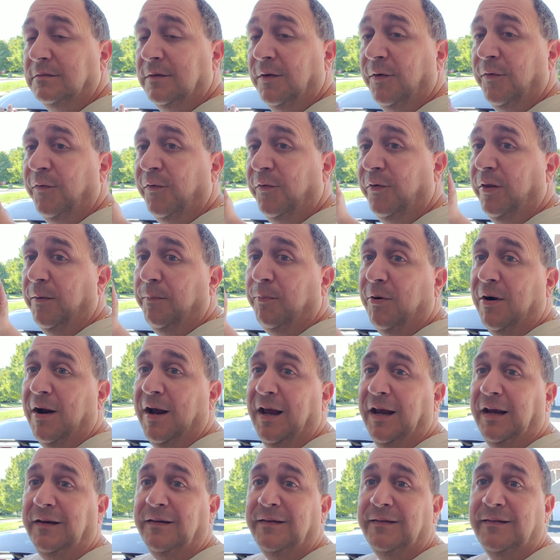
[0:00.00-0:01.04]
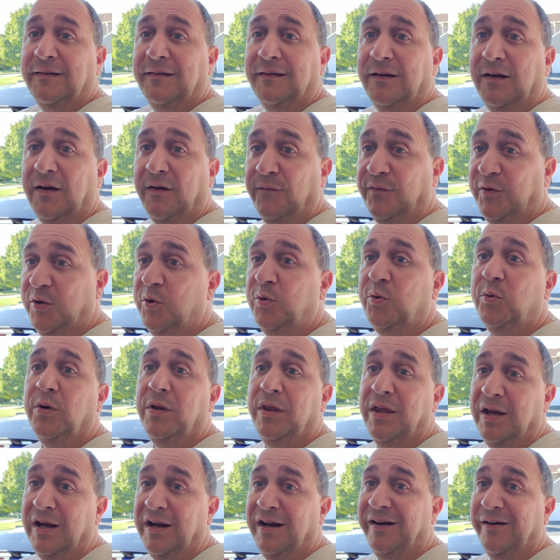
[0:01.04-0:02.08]
for the price of two of
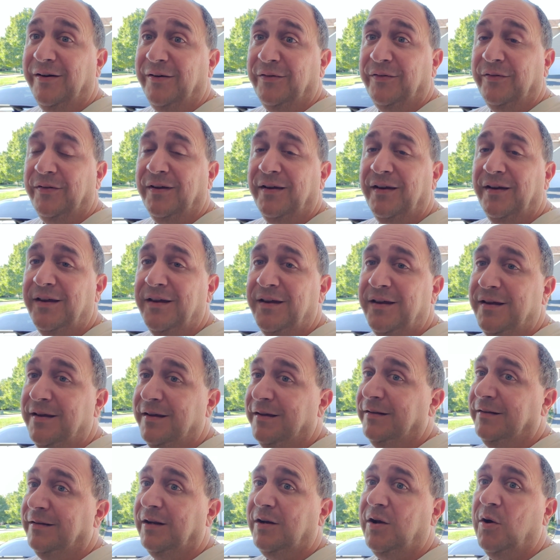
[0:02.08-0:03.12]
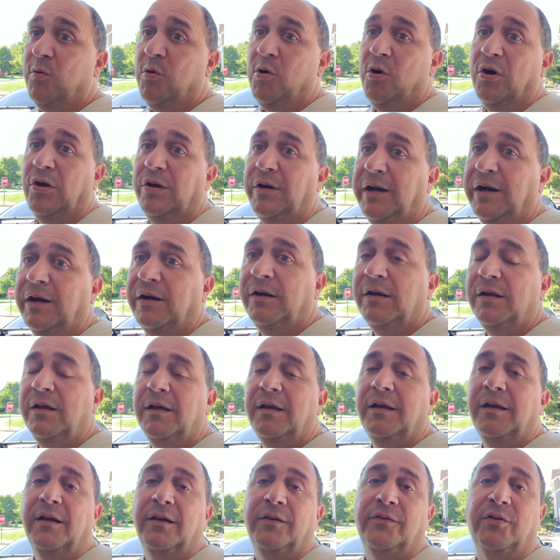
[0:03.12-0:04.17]
theirs to go on there,
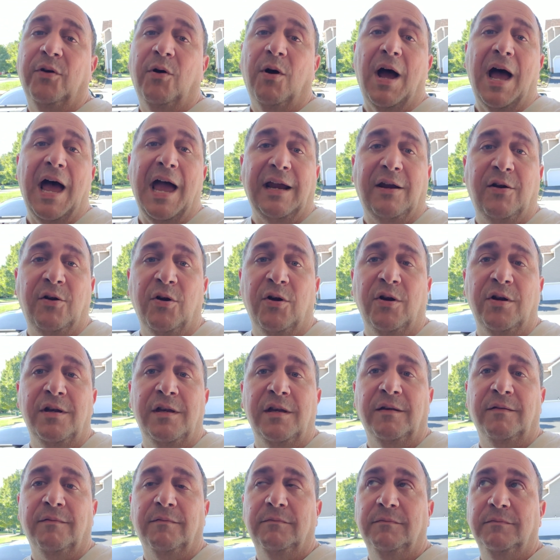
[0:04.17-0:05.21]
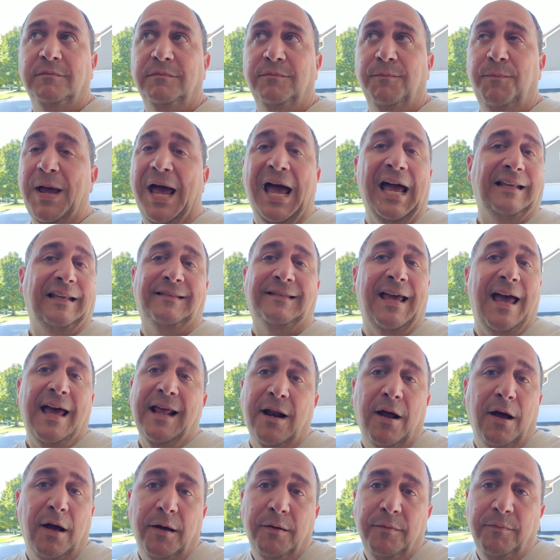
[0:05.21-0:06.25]
so I couldn't pass that
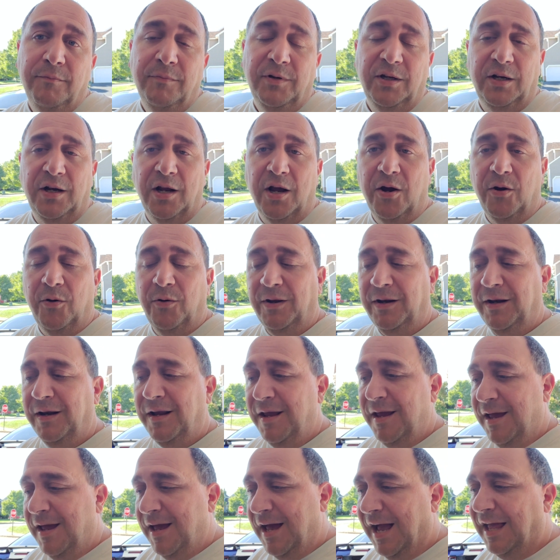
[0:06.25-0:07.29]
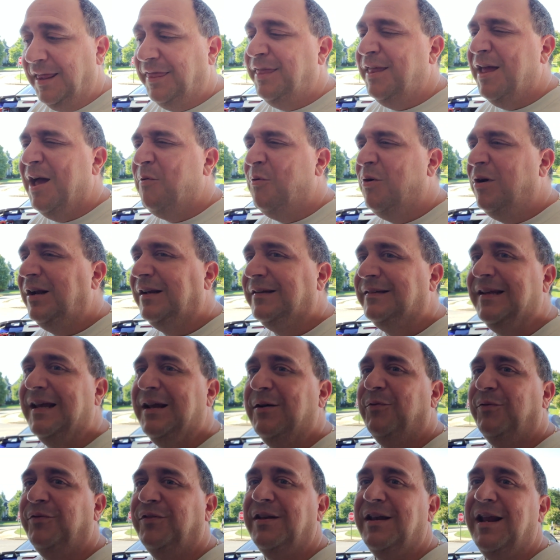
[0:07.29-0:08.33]
up, you know. And I want to say
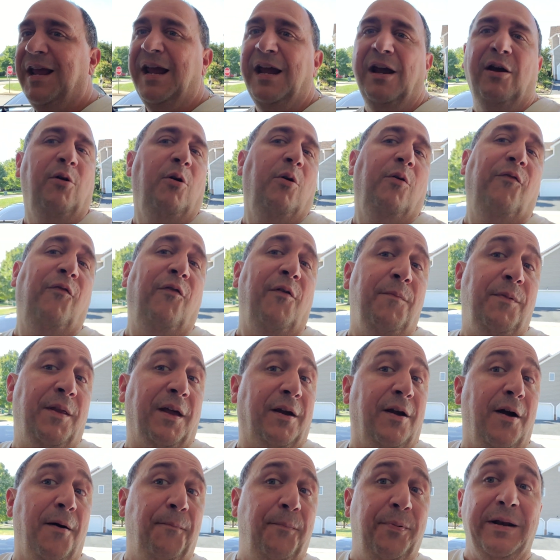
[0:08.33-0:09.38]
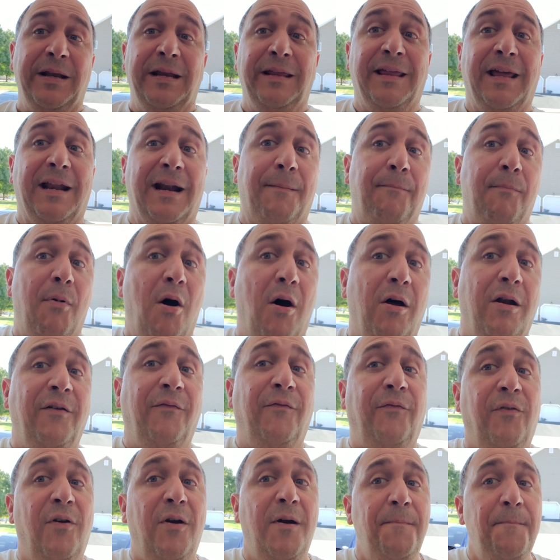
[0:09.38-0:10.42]
it was an error from the company that I bought it
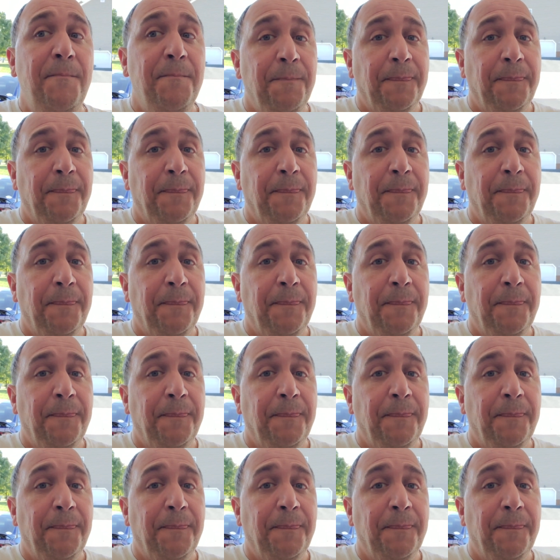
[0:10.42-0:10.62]
from,